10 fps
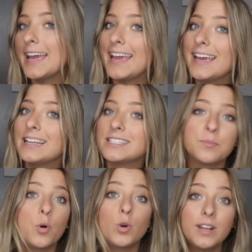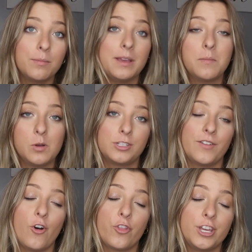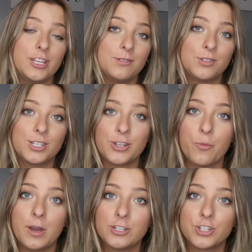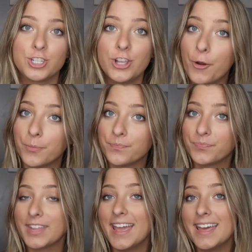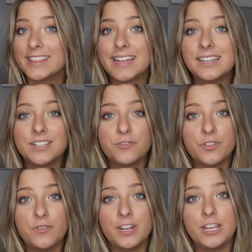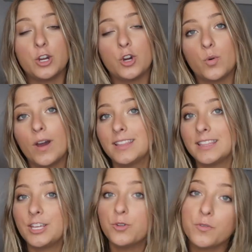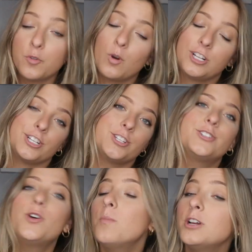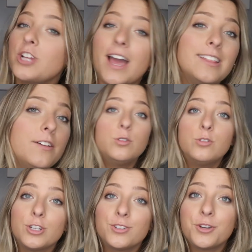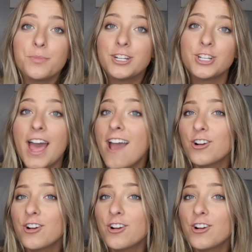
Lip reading: and supporting me most of all. Thank you so much. So that is it for the video. Thank you all for watching so much. I you so much.